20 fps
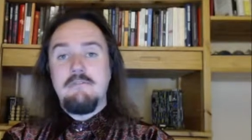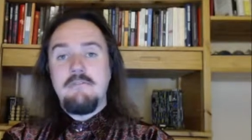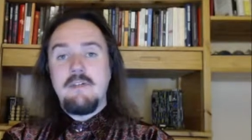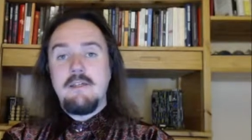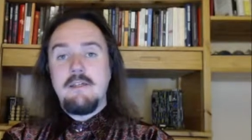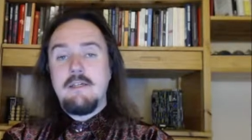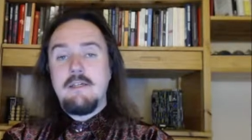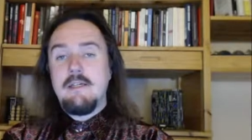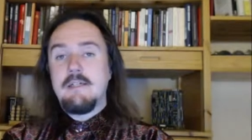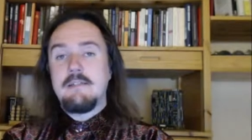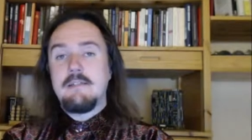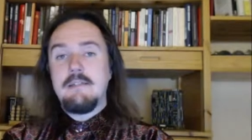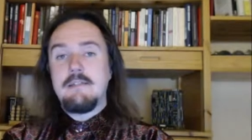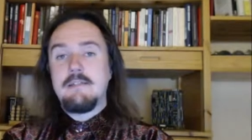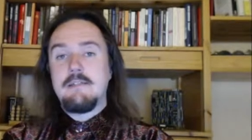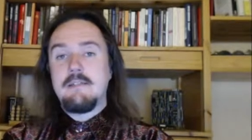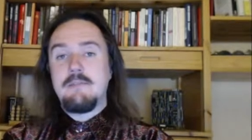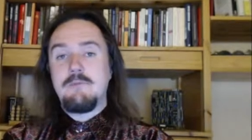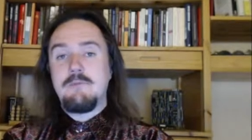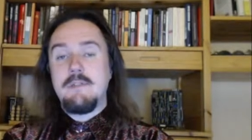thing here
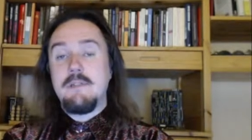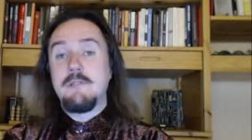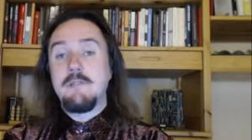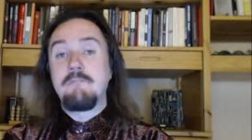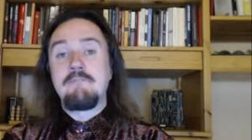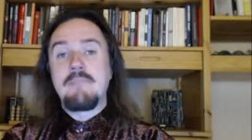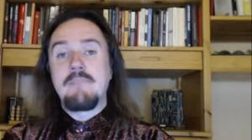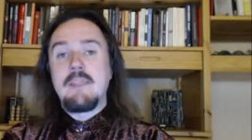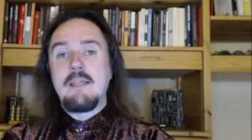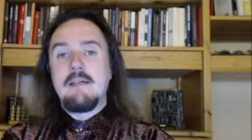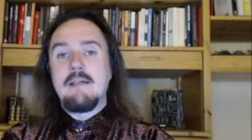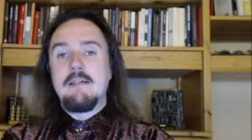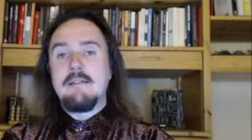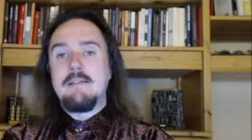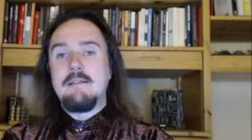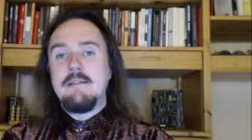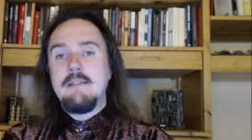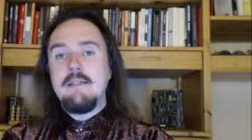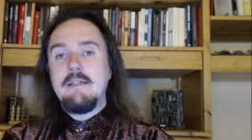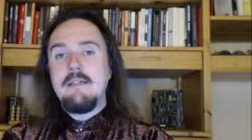is that we
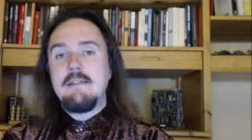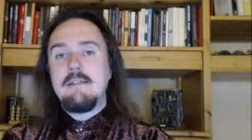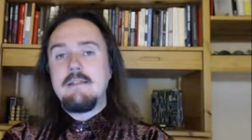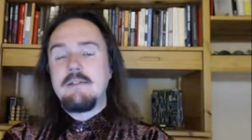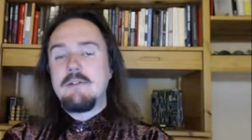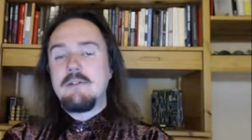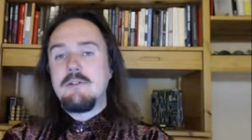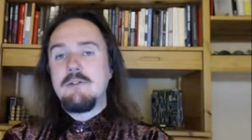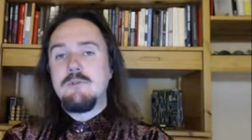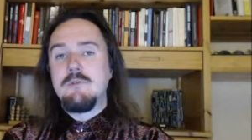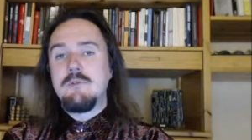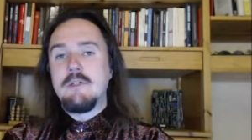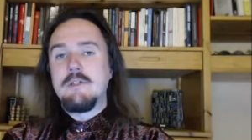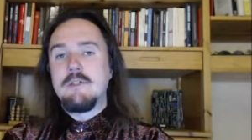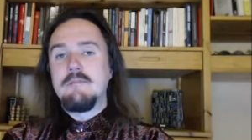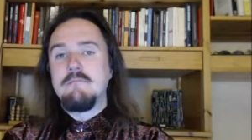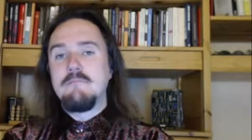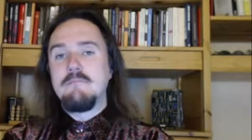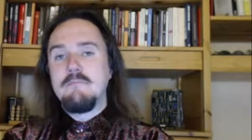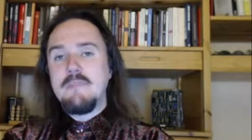need
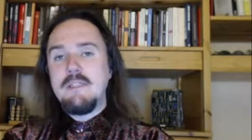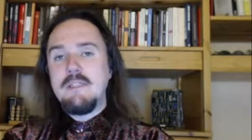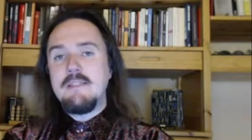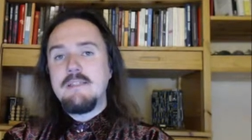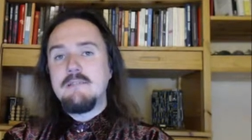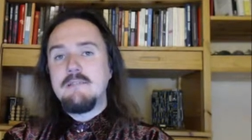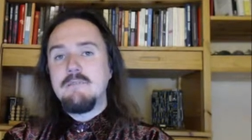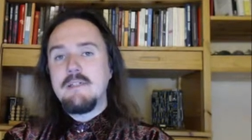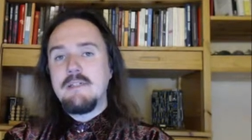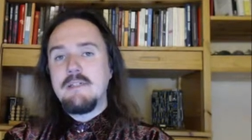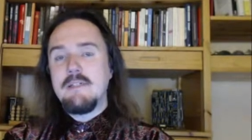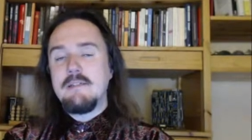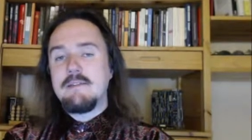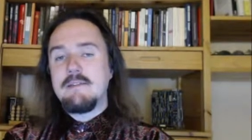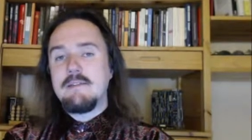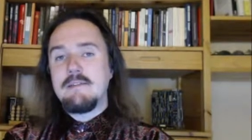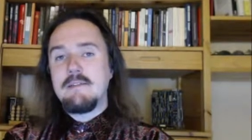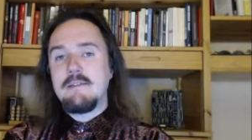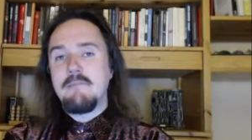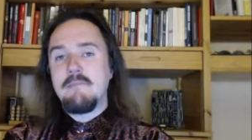to
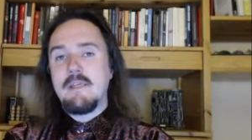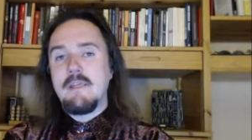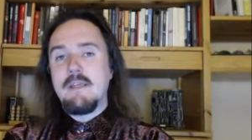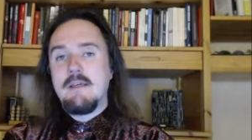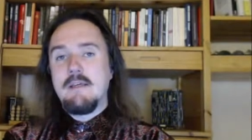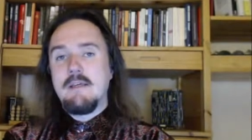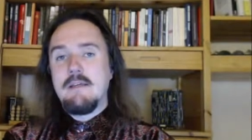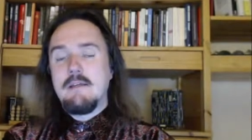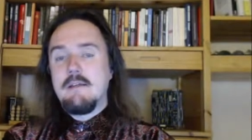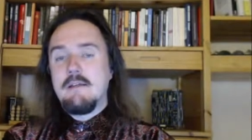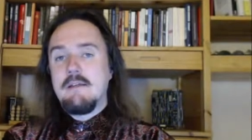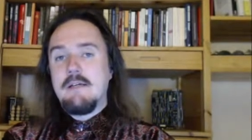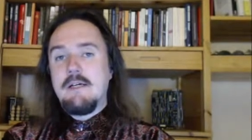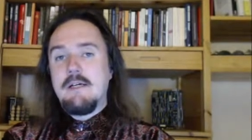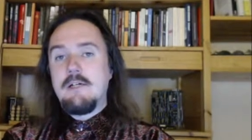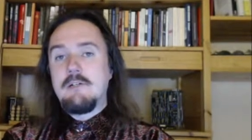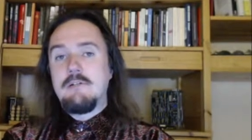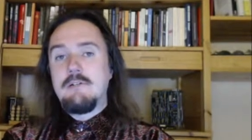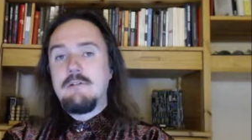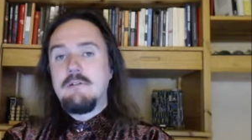minimize
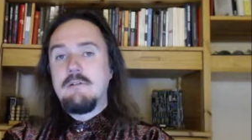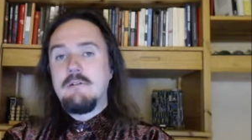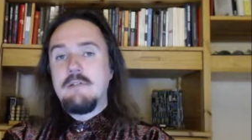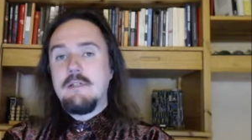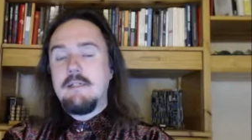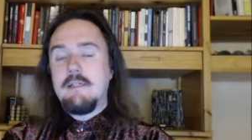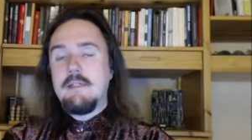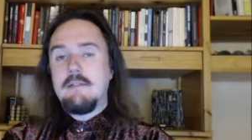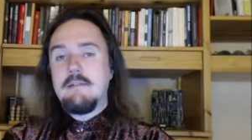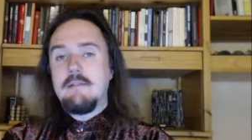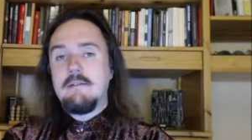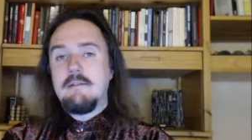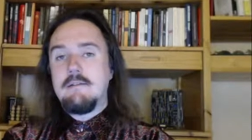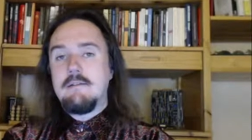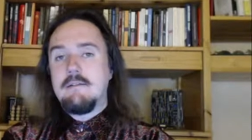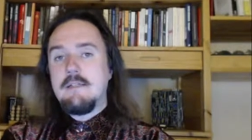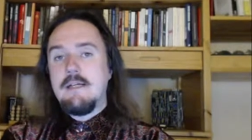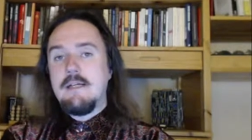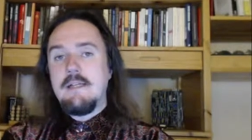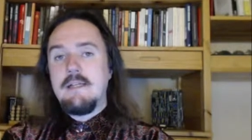our
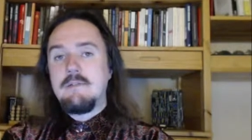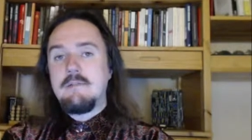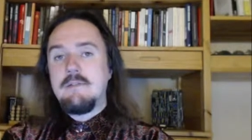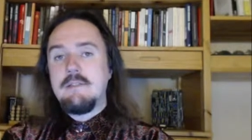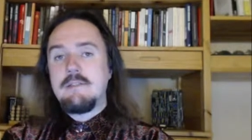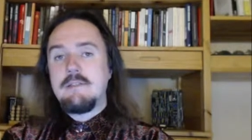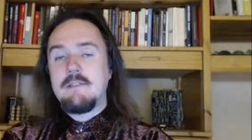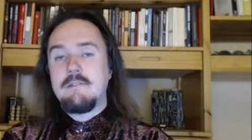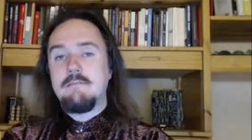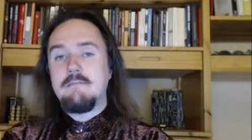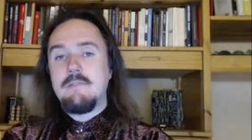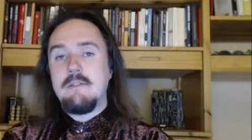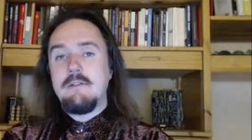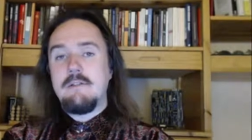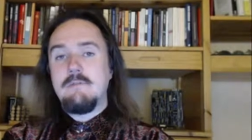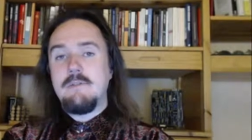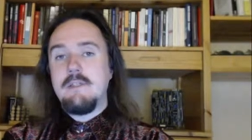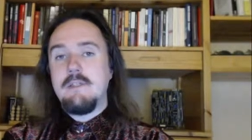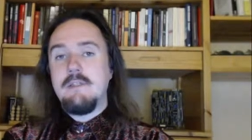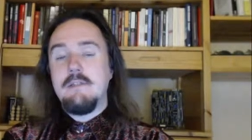alarmism.
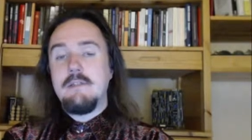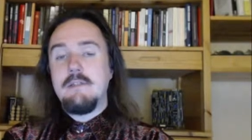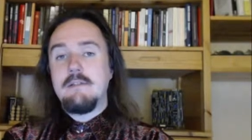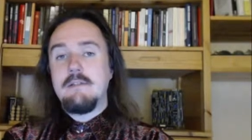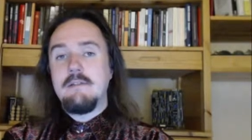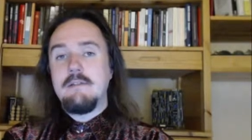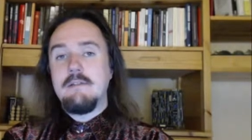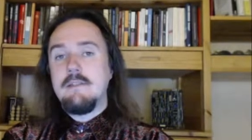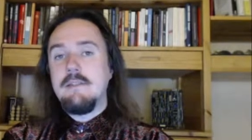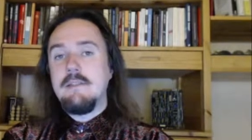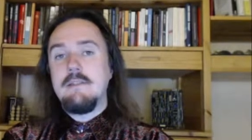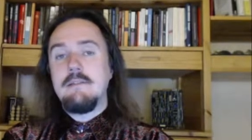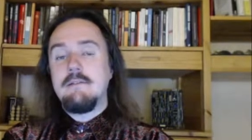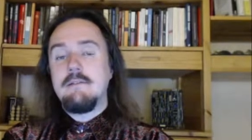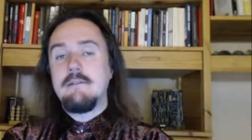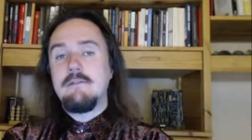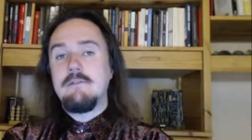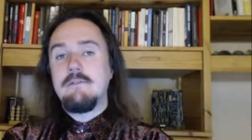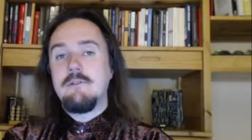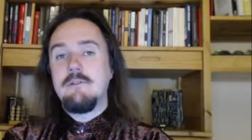We
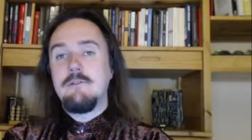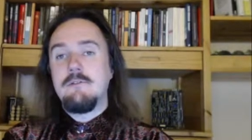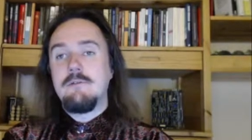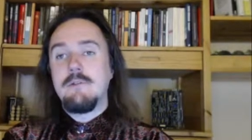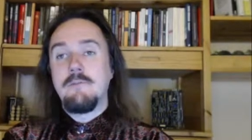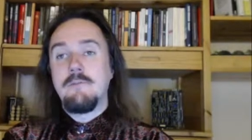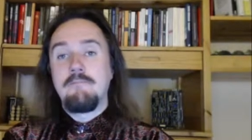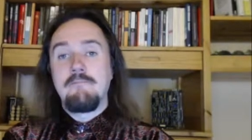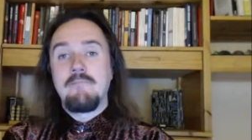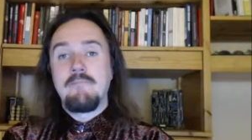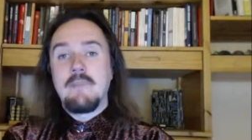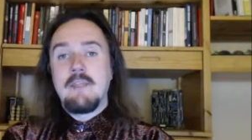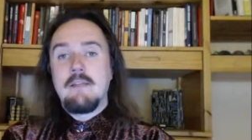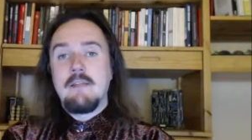need to